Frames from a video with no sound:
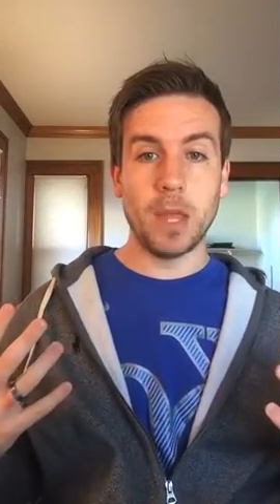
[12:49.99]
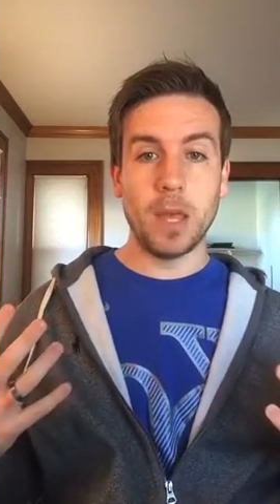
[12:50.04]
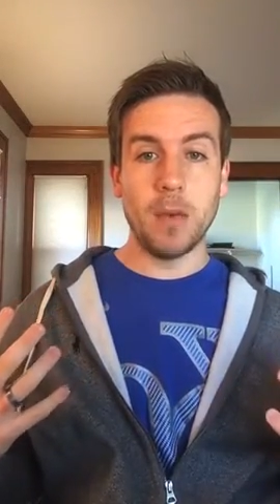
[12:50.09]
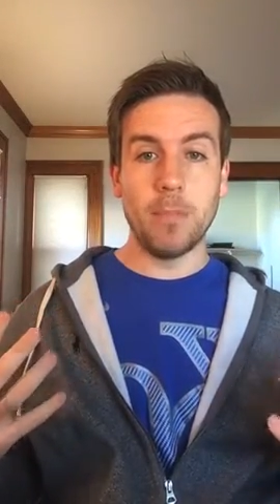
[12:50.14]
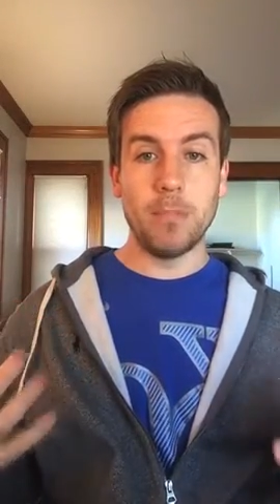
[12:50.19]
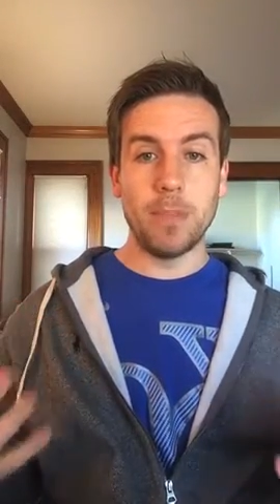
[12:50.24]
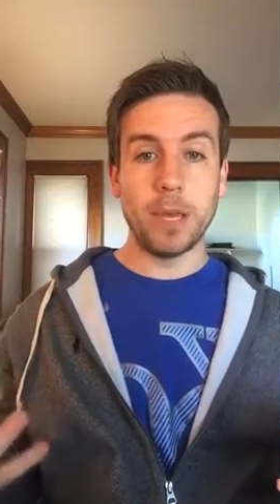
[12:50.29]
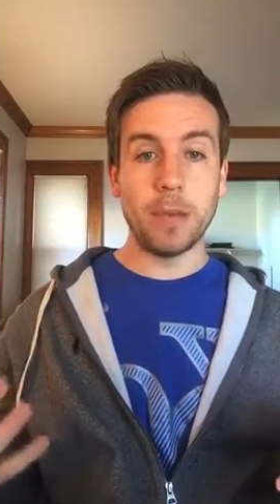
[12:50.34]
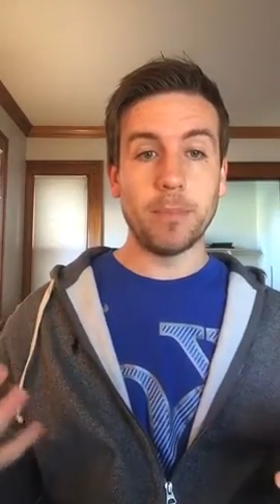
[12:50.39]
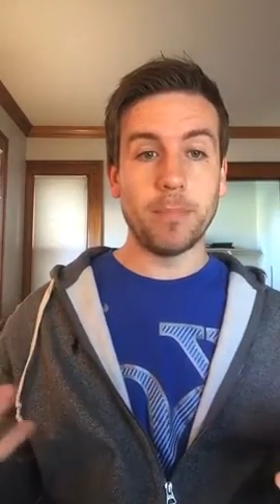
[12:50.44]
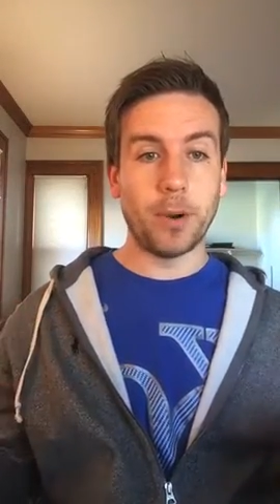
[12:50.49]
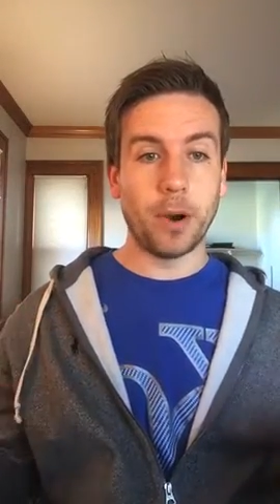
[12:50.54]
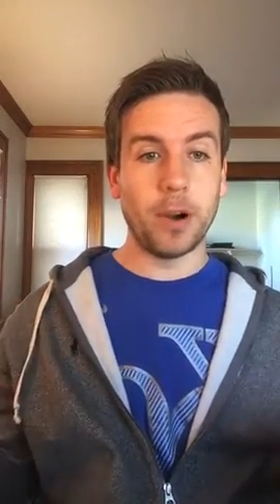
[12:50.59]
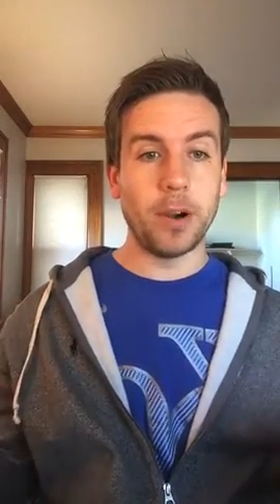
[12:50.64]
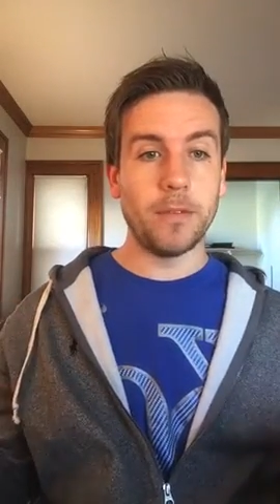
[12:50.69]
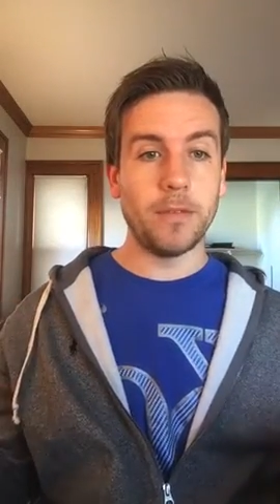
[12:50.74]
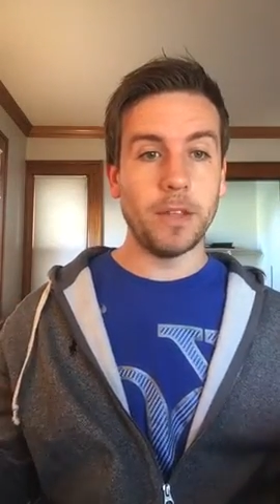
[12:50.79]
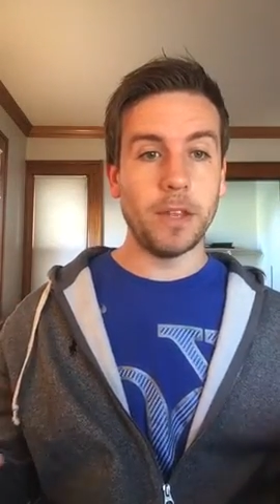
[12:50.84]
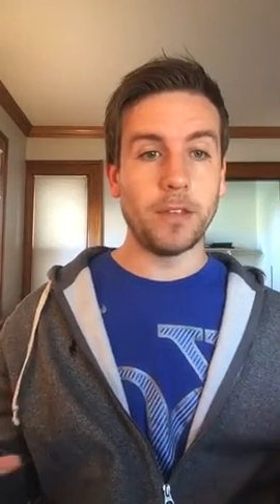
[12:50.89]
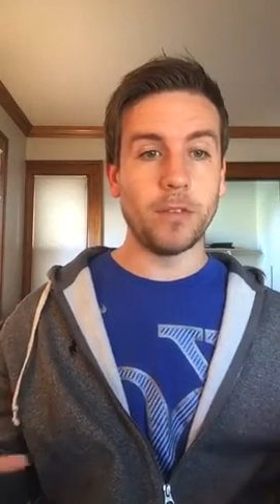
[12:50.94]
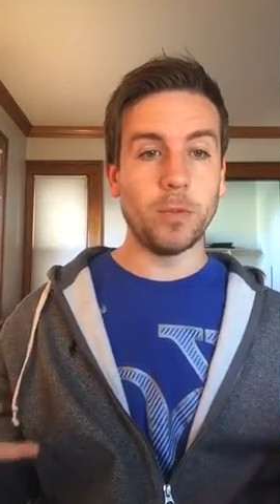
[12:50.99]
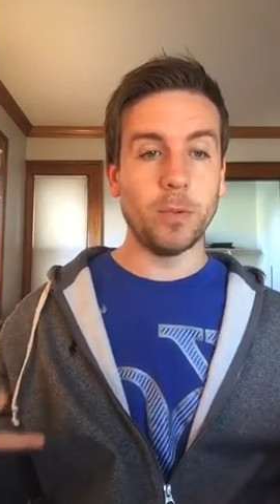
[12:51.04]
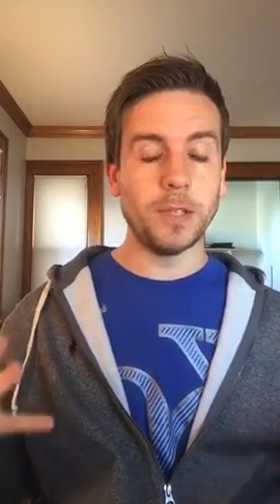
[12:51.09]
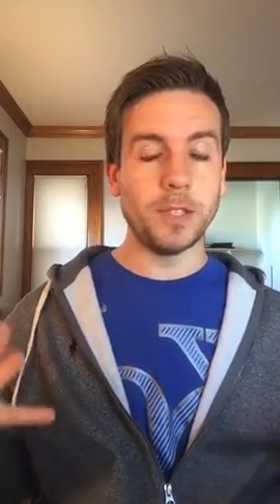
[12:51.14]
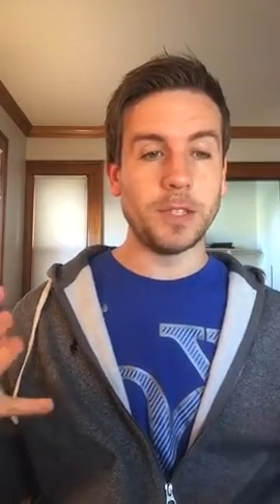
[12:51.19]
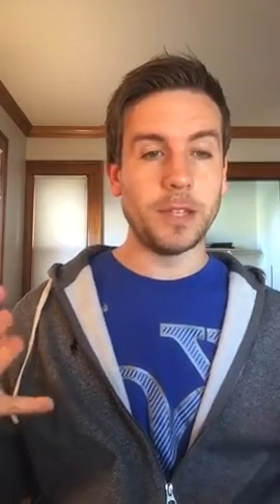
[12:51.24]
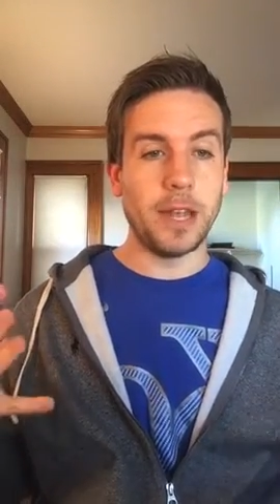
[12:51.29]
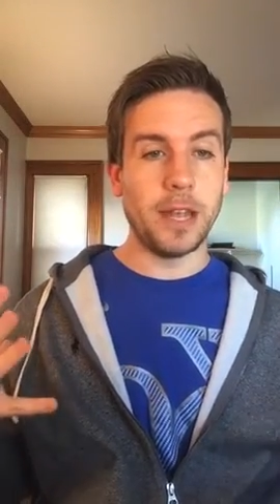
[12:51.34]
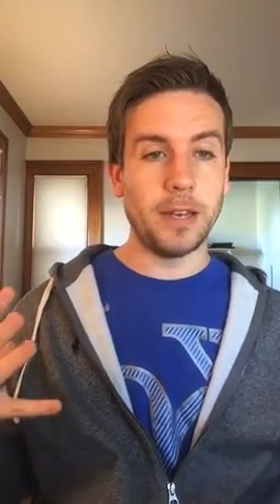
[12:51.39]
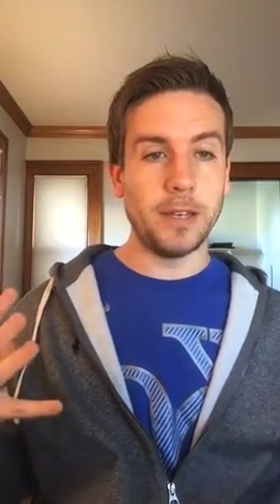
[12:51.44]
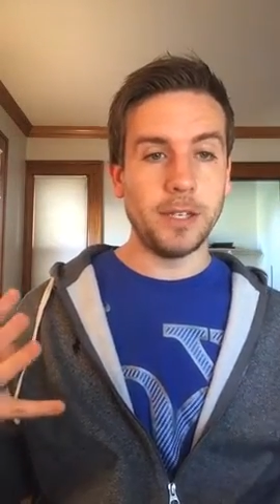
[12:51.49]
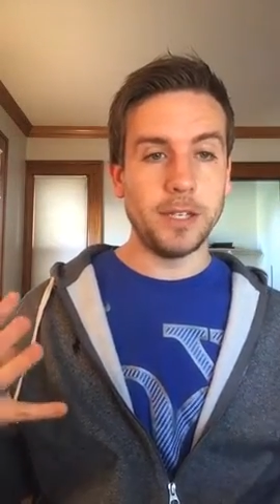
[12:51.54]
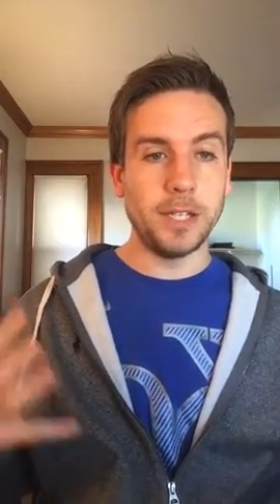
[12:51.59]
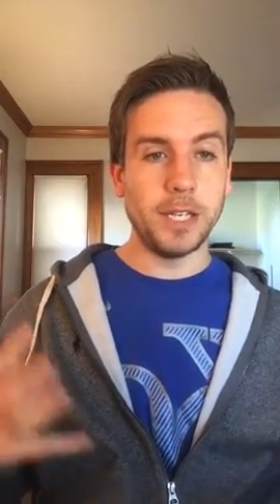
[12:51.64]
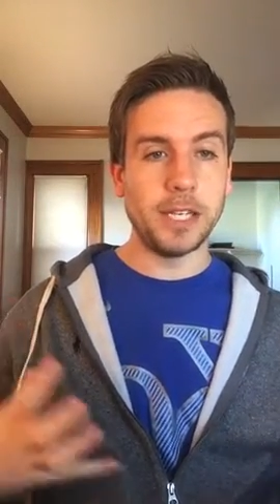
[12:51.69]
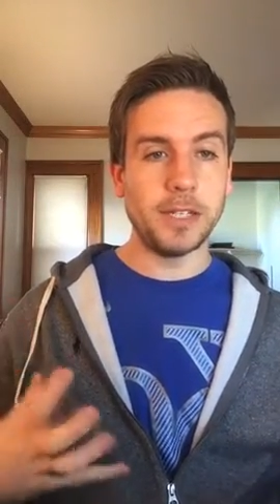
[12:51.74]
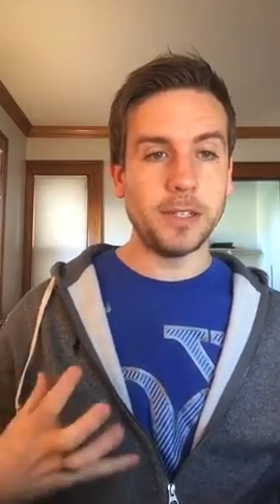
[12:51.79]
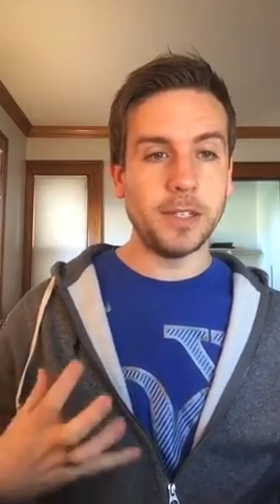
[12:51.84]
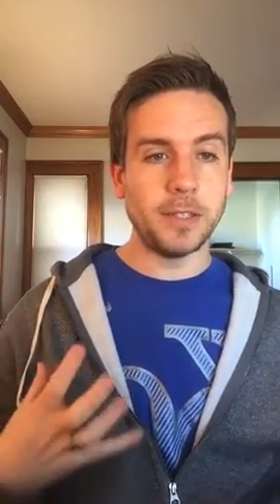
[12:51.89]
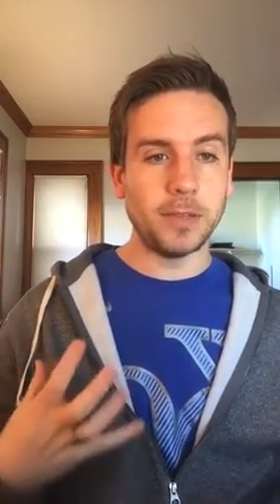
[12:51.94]
a big part of this was that
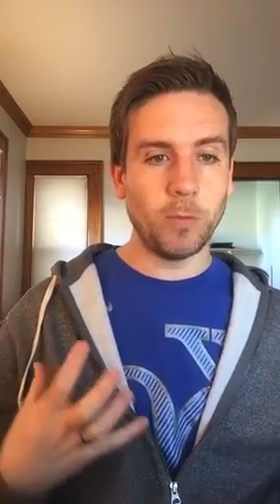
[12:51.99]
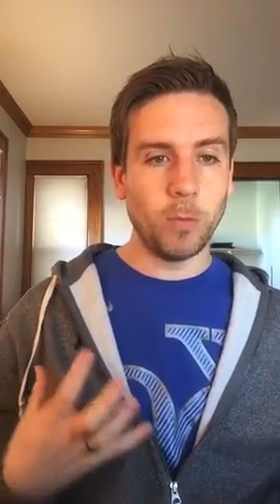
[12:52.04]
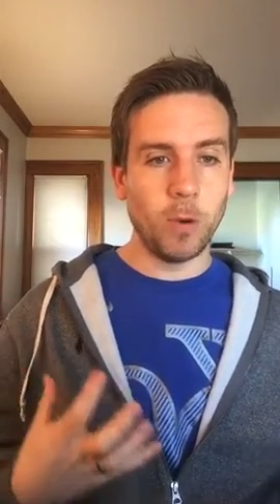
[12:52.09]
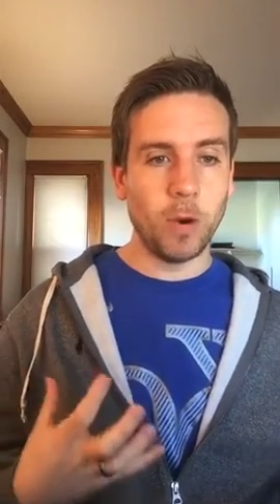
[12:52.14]
Jesus